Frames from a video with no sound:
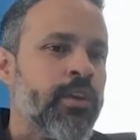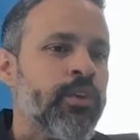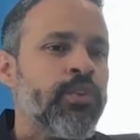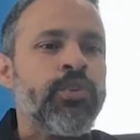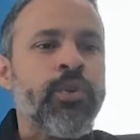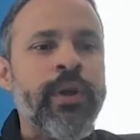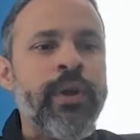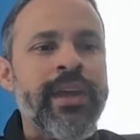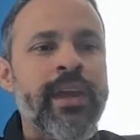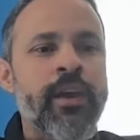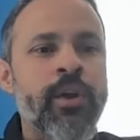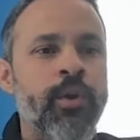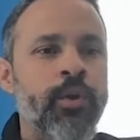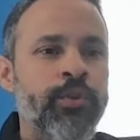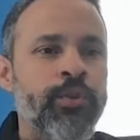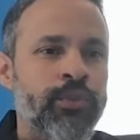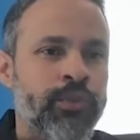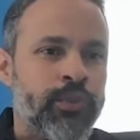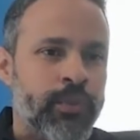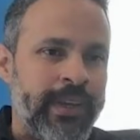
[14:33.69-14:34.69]
So it
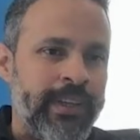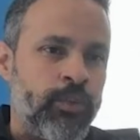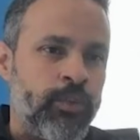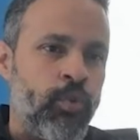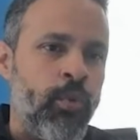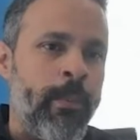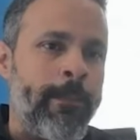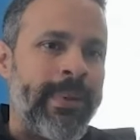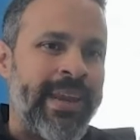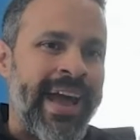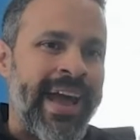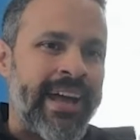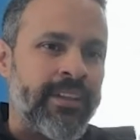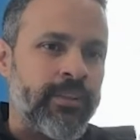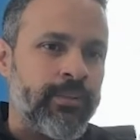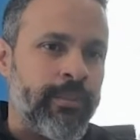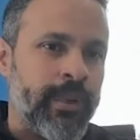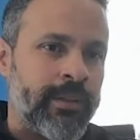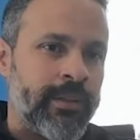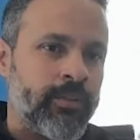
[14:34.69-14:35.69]
goes straight to
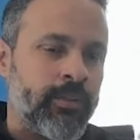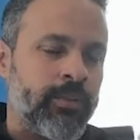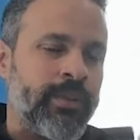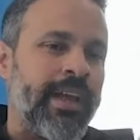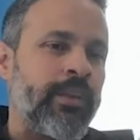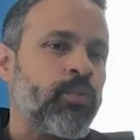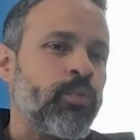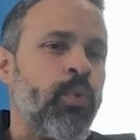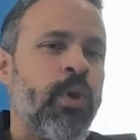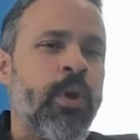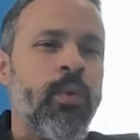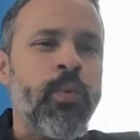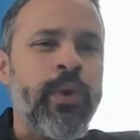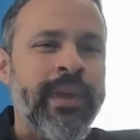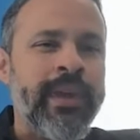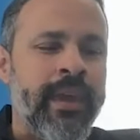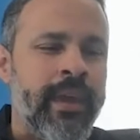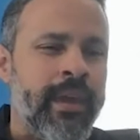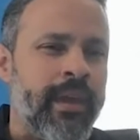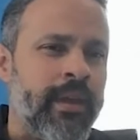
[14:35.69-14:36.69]
plasma. So that's when
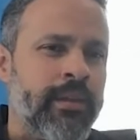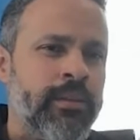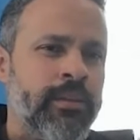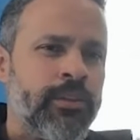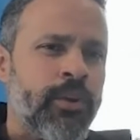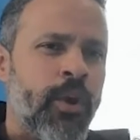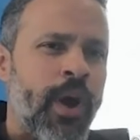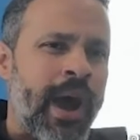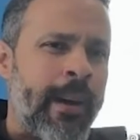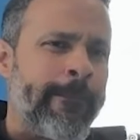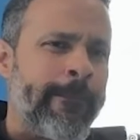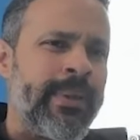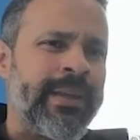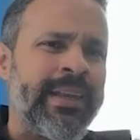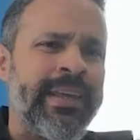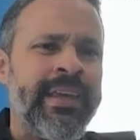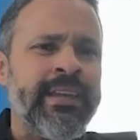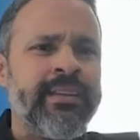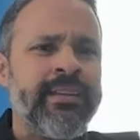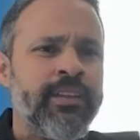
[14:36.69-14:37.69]
we,
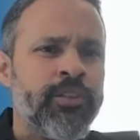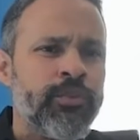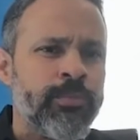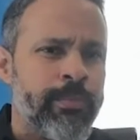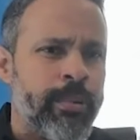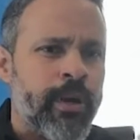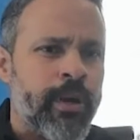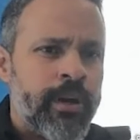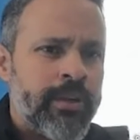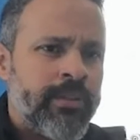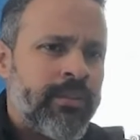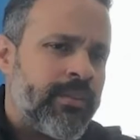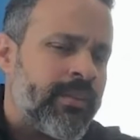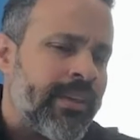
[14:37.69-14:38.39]
ablate this part.